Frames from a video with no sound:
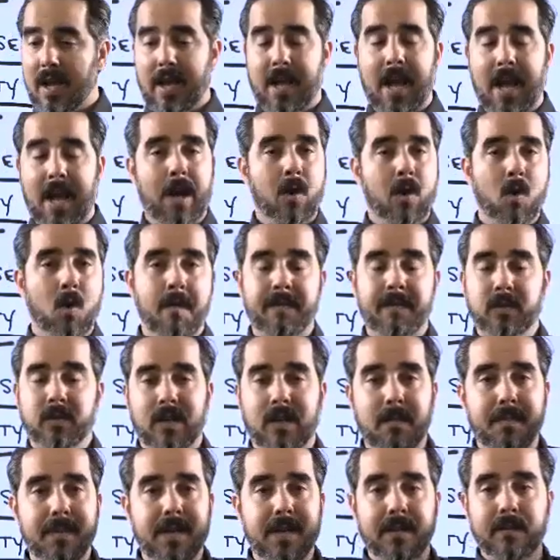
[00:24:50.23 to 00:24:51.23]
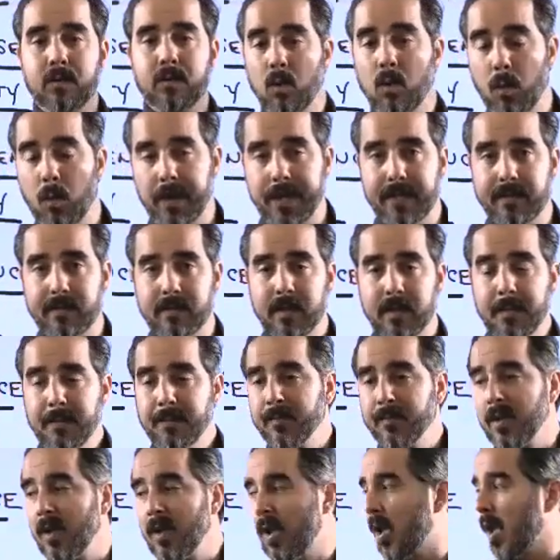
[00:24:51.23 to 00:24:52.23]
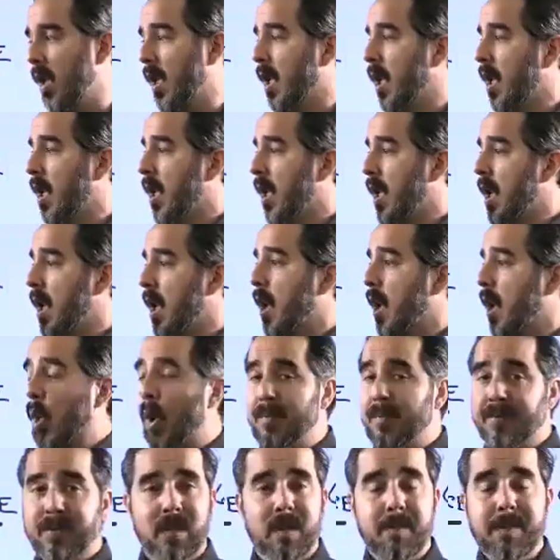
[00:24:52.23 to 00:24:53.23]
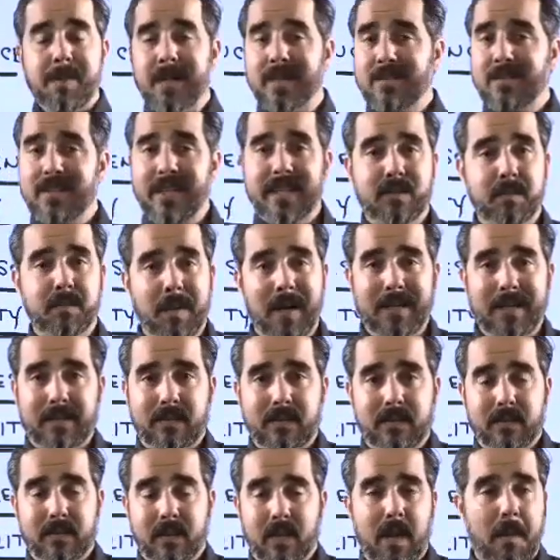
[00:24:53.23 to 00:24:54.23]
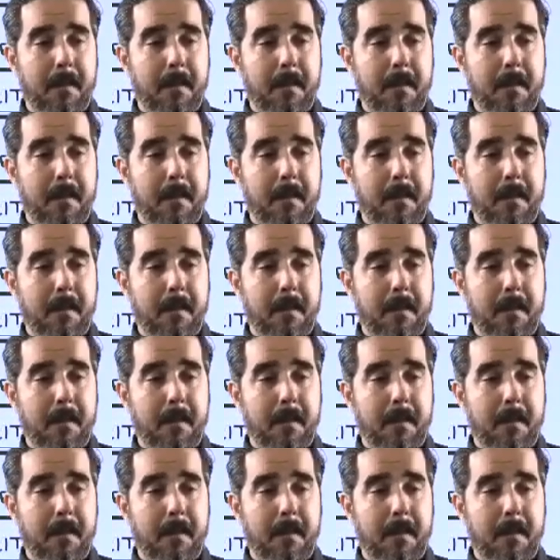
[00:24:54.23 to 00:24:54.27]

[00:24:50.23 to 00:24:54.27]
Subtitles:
I don't know if it's gonna be in 2 weeks or if it's gonna be in 6 months,